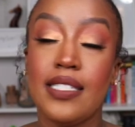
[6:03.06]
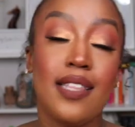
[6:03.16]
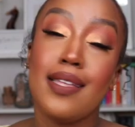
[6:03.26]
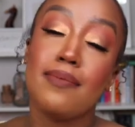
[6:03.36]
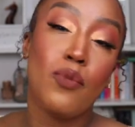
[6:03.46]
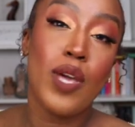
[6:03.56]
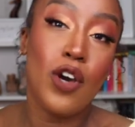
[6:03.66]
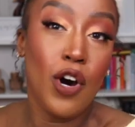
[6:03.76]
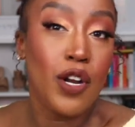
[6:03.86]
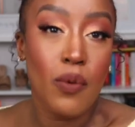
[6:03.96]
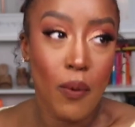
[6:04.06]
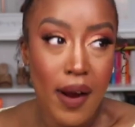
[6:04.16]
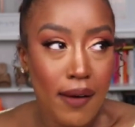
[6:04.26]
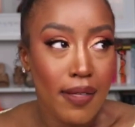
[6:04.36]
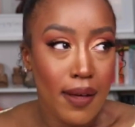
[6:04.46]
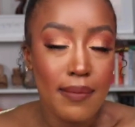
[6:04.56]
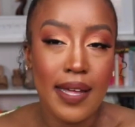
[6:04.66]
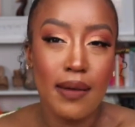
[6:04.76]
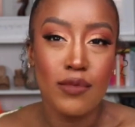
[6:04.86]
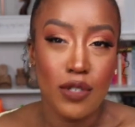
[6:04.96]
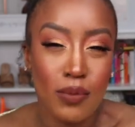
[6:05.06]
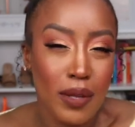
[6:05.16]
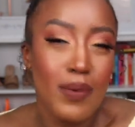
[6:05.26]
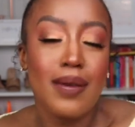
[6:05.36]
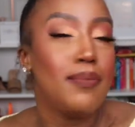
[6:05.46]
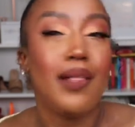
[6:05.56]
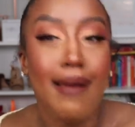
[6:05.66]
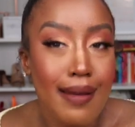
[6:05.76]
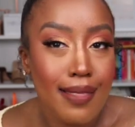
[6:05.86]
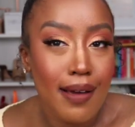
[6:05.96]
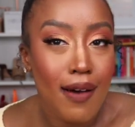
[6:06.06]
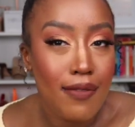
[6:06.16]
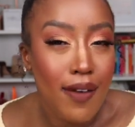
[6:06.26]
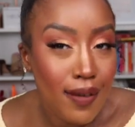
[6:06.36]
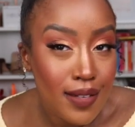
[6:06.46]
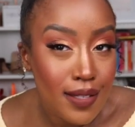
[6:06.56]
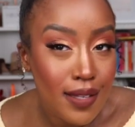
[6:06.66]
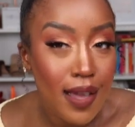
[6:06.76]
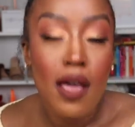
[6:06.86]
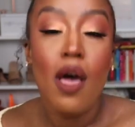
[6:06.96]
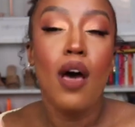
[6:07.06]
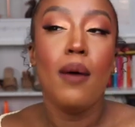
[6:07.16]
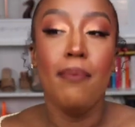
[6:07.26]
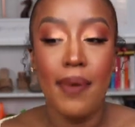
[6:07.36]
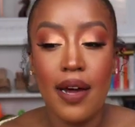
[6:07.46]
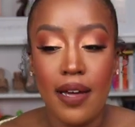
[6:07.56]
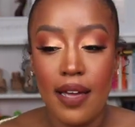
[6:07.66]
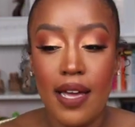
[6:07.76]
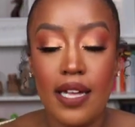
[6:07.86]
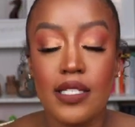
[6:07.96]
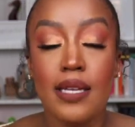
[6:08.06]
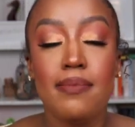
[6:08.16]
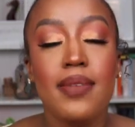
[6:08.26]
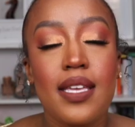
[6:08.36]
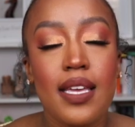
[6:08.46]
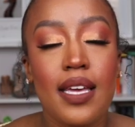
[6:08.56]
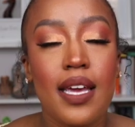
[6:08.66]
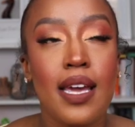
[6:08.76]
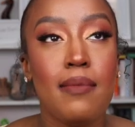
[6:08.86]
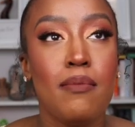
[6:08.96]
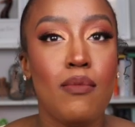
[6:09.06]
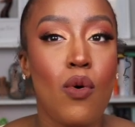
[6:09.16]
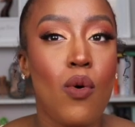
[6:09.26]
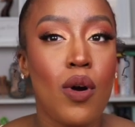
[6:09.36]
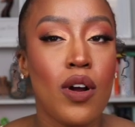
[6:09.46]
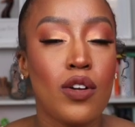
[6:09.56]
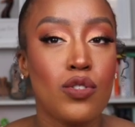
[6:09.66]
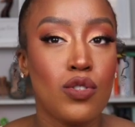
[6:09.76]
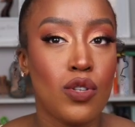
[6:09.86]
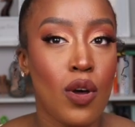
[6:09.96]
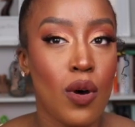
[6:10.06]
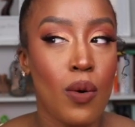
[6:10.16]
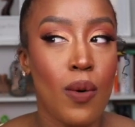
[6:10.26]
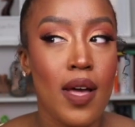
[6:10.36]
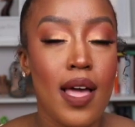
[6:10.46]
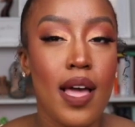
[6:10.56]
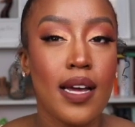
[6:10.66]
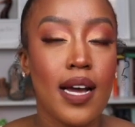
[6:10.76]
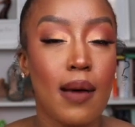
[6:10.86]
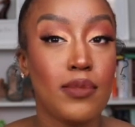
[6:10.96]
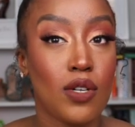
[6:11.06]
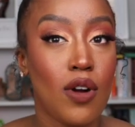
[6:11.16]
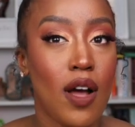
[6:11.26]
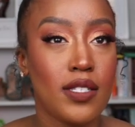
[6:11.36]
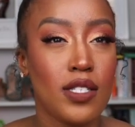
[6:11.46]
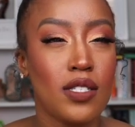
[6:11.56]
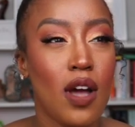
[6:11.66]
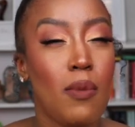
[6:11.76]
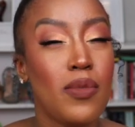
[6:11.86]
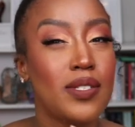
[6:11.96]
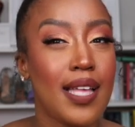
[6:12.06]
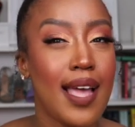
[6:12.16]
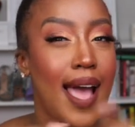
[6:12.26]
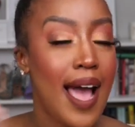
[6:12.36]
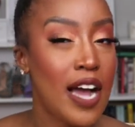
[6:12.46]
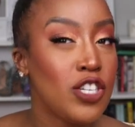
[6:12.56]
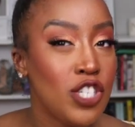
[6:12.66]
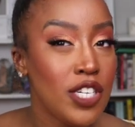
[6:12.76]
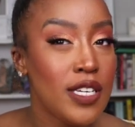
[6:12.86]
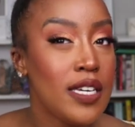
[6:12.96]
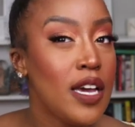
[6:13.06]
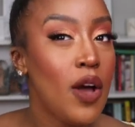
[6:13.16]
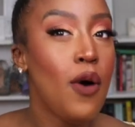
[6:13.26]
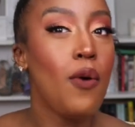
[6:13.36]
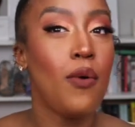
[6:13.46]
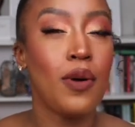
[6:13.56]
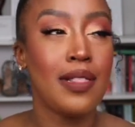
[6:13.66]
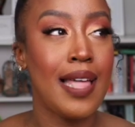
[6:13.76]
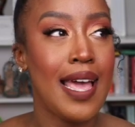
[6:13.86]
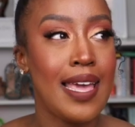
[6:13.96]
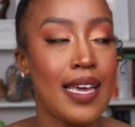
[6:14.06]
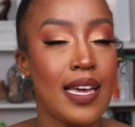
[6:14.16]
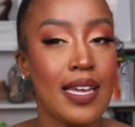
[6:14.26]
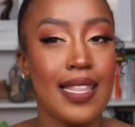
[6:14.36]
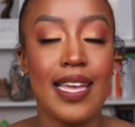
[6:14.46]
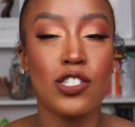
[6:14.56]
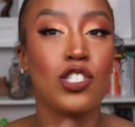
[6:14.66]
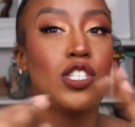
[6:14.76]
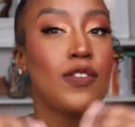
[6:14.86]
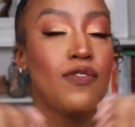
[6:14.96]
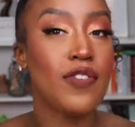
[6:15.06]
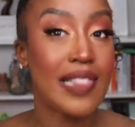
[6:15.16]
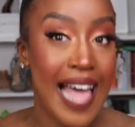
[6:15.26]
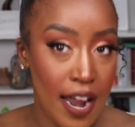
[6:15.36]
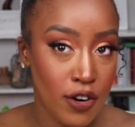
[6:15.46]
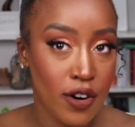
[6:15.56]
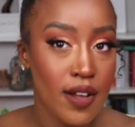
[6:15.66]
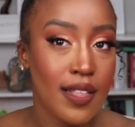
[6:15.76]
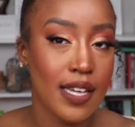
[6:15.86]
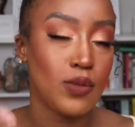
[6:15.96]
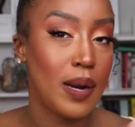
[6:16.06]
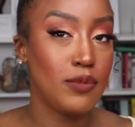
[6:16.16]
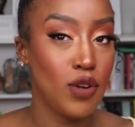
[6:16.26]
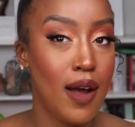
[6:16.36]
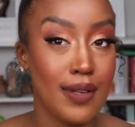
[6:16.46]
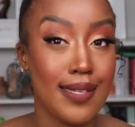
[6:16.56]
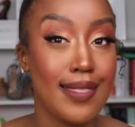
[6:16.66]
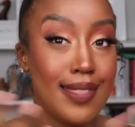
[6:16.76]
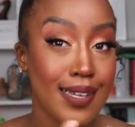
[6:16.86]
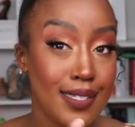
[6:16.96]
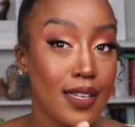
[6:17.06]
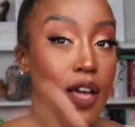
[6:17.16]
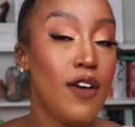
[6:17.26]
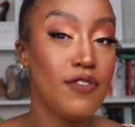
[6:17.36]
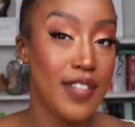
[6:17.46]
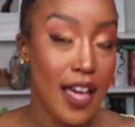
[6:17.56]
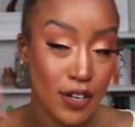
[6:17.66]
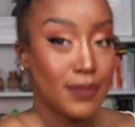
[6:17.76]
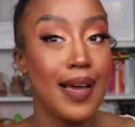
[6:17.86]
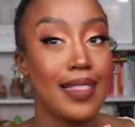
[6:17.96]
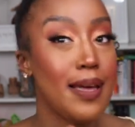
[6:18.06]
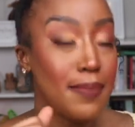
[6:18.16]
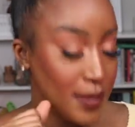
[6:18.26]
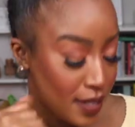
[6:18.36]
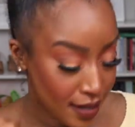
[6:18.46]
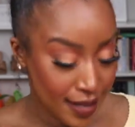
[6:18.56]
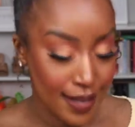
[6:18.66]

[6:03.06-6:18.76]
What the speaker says: not that we couldn't wear them, like I'm sure we can pull anything off, obviously. But to me, it more so comes across as almost like ashy or like it just doesn't flatter, like is what I'm trying to say. This flatters my lips.